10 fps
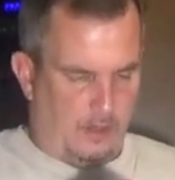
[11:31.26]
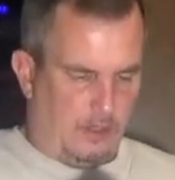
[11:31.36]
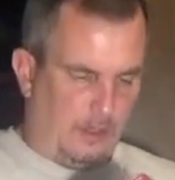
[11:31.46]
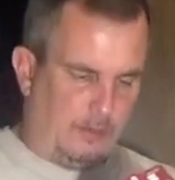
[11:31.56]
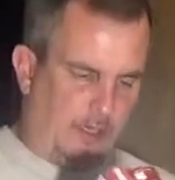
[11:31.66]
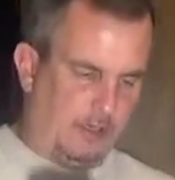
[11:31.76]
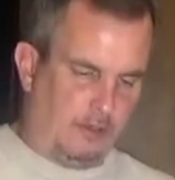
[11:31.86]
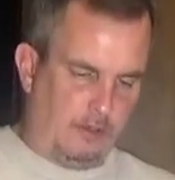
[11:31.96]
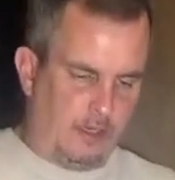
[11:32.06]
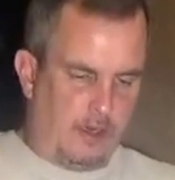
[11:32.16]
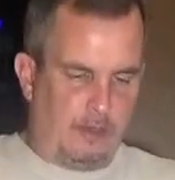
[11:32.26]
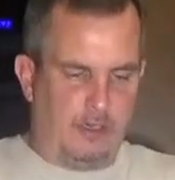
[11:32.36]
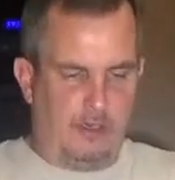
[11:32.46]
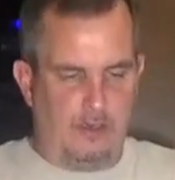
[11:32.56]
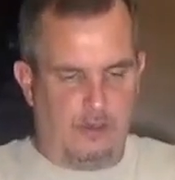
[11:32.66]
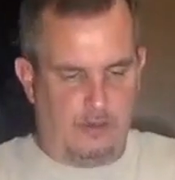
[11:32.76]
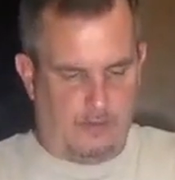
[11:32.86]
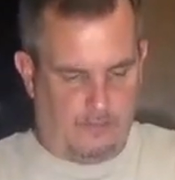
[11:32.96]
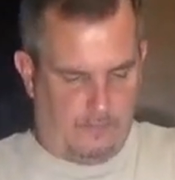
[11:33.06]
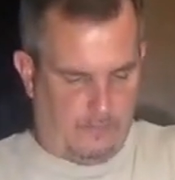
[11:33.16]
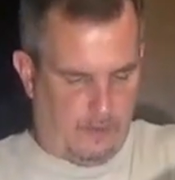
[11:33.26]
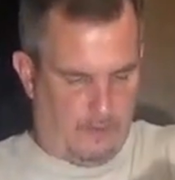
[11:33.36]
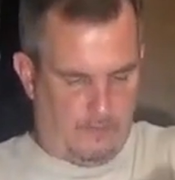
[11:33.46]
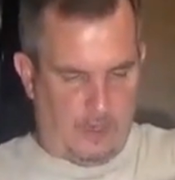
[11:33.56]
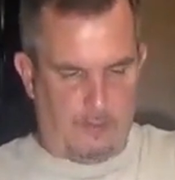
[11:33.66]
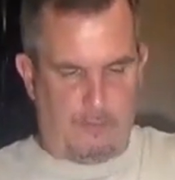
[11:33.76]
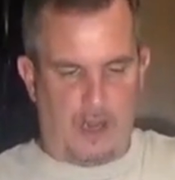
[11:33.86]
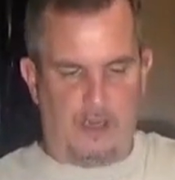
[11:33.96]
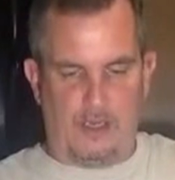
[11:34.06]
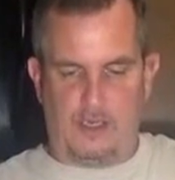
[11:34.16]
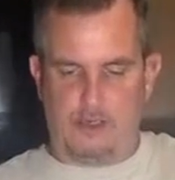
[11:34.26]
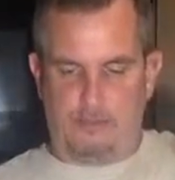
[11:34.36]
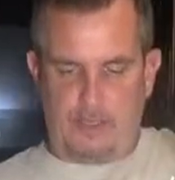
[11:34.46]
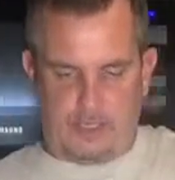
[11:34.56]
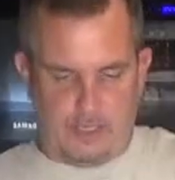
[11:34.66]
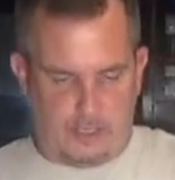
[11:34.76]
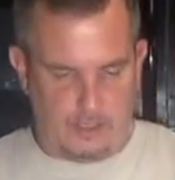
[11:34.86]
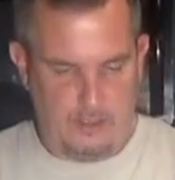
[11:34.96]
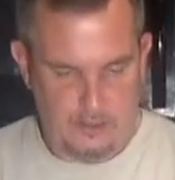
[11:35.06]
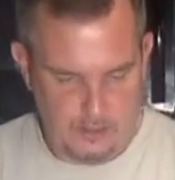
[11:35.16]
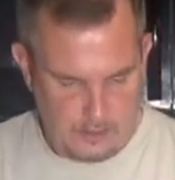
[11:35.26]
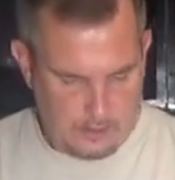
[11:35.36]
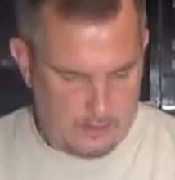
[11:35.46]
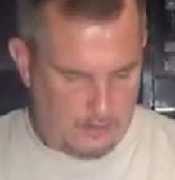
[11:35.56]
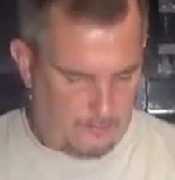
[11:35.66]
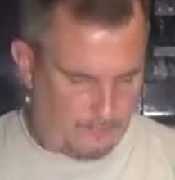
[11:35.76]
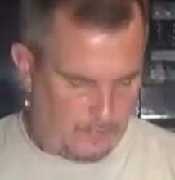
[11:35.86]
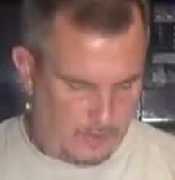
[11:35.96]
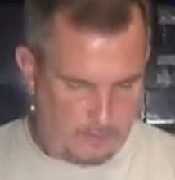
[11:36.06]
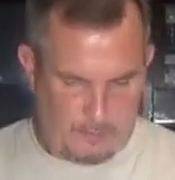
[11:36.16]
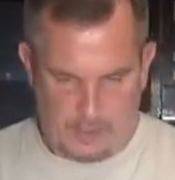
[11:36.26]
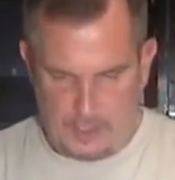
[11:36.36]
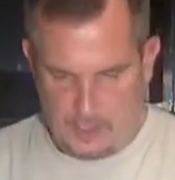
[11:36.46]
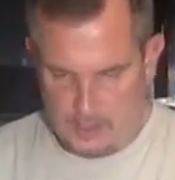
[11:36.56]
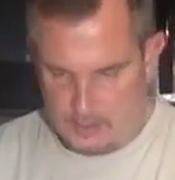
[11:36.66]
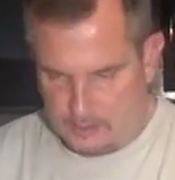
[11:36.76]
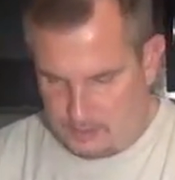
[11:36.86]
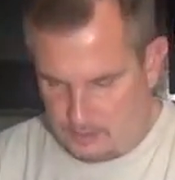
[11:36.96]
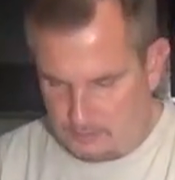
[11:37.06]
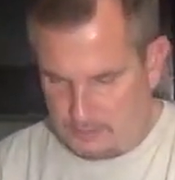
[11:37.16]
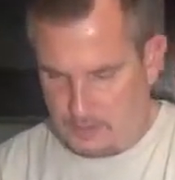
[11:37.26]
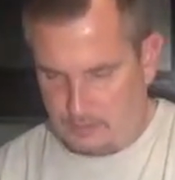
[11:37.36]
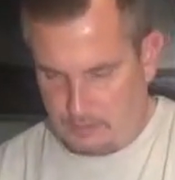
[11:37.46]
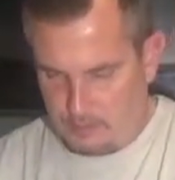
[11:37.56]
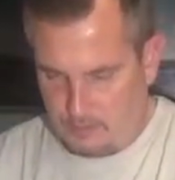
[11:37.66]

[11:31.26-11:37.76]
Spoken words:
something you do, you know, if you got a potluck or a picnic planned, you can always,